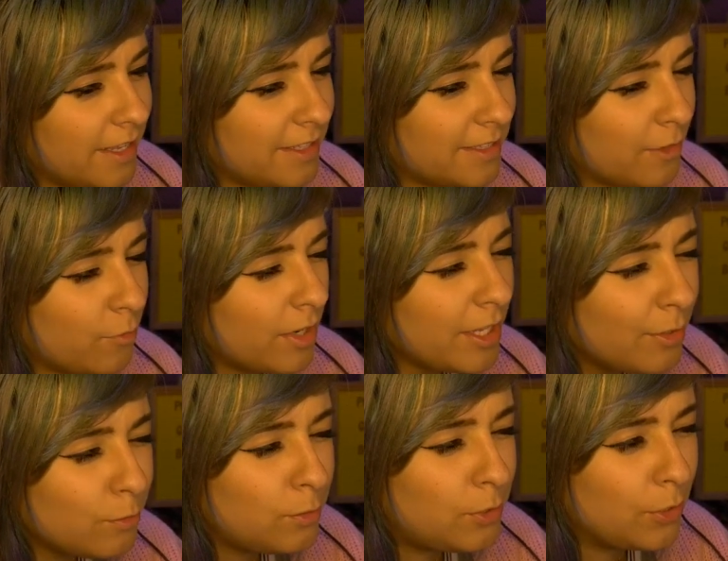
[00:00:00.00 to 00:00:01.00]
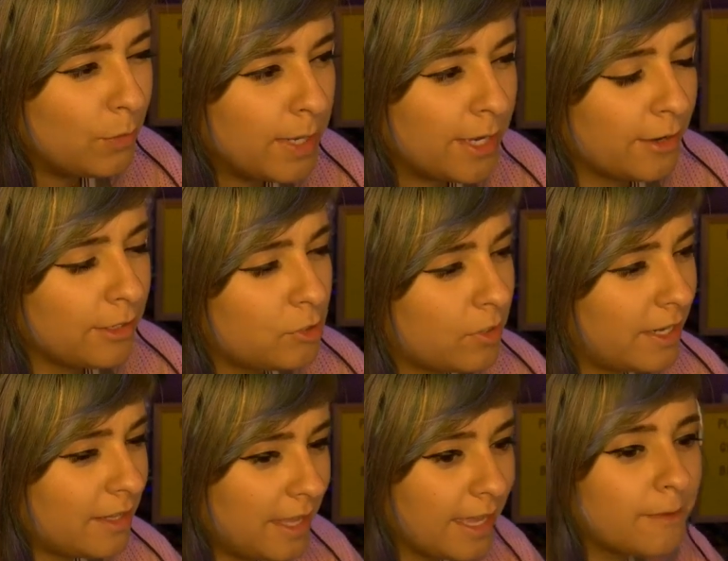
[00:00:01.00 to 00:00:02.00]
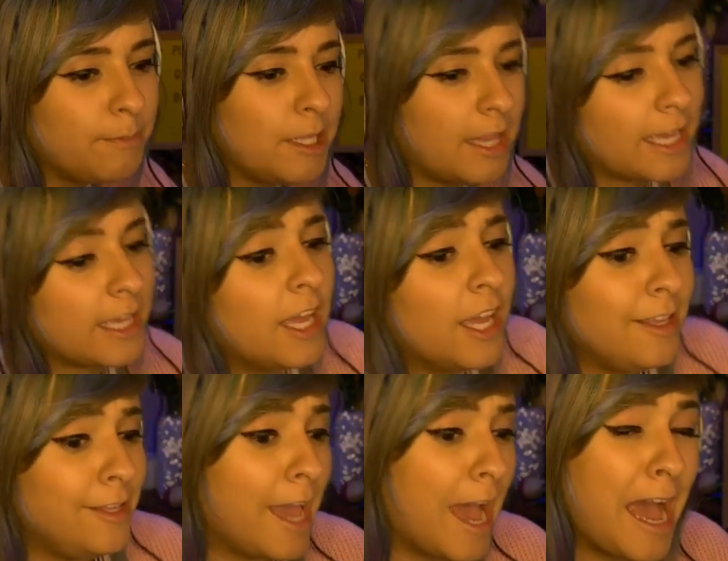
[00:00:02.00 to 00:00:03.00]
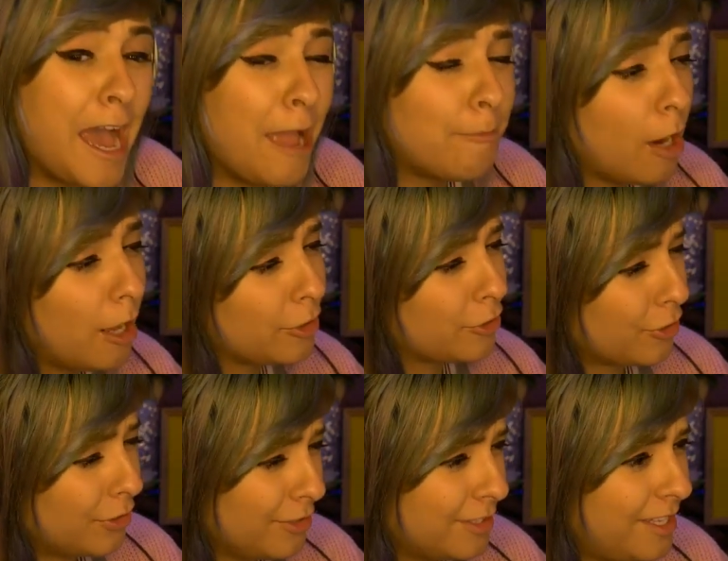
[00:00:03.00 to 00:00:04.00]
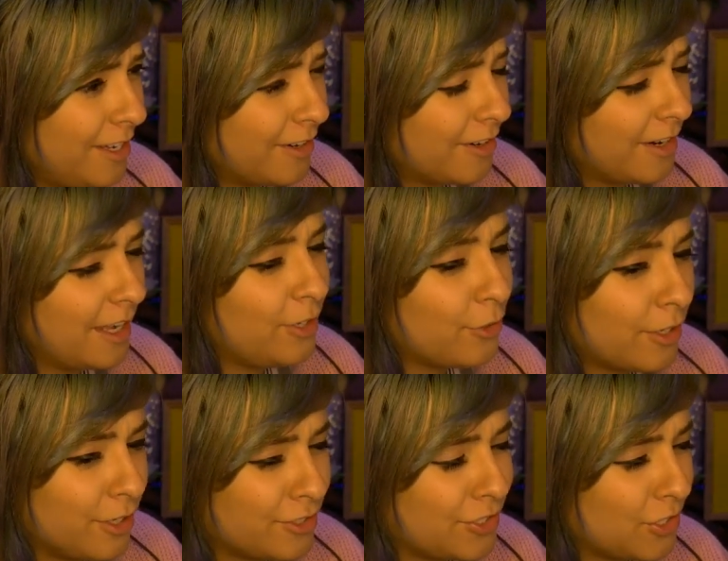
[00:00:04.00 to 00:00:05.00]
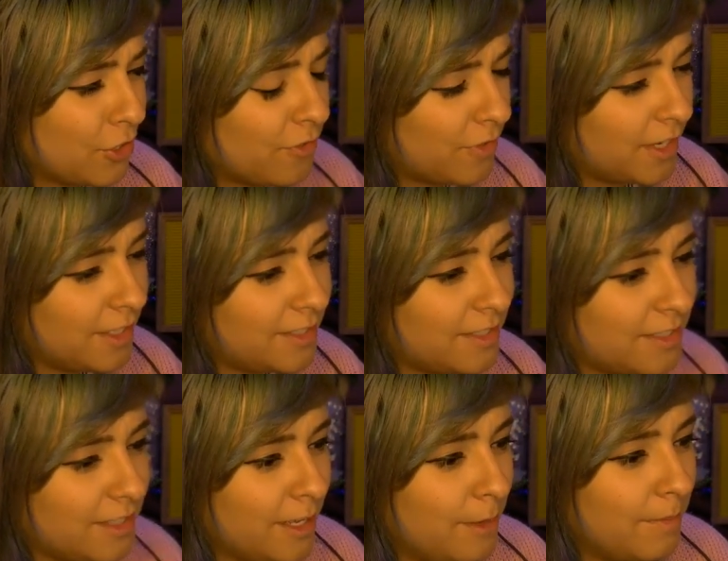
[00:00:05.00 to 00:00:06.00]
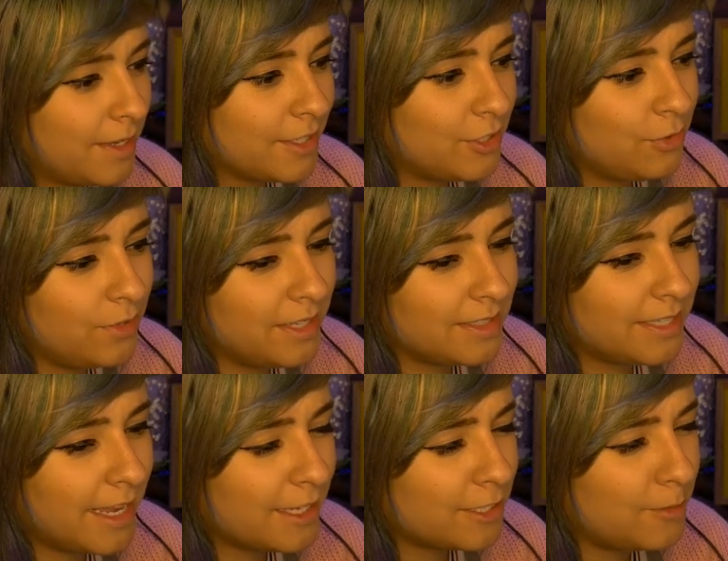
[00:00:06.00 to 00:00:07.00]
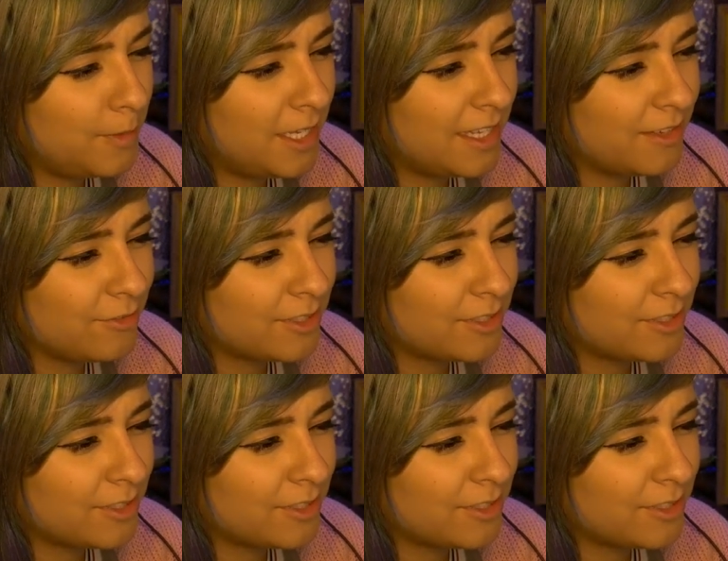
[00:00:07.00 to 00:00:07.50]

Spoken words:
And it's like, what are you doing? Are you trying to like be like, yeah, I brought girls here and you're gonna serve us because you didn't text me?